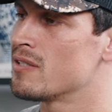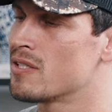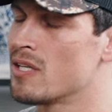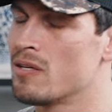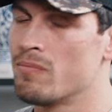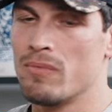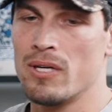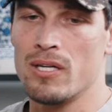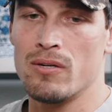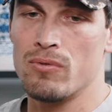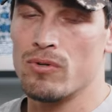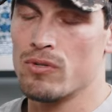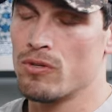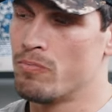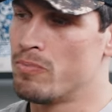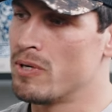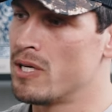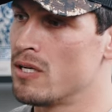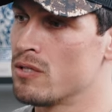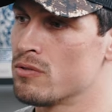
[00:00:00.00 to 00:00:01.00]
Doesn't matter what
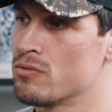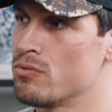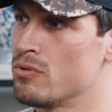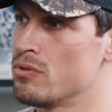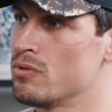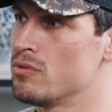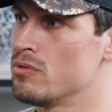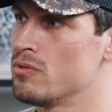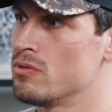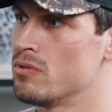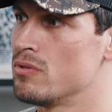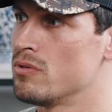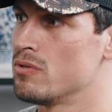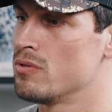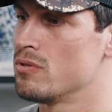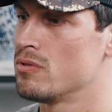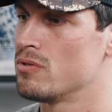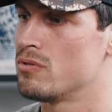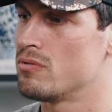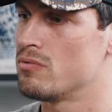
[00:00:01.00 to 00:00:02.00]
your past was,
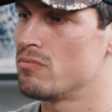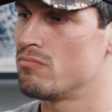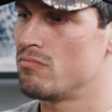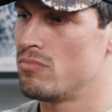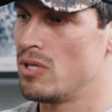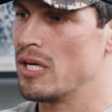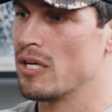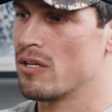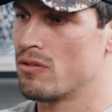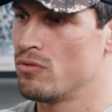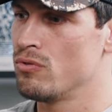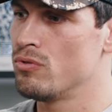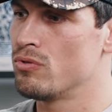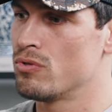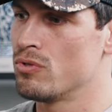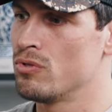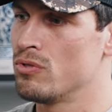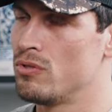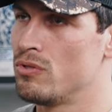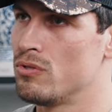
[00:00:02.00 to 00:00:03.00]
like you're
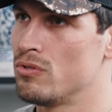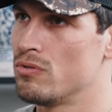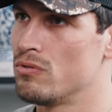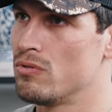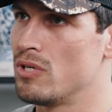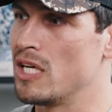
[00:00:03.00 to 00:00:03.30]
good.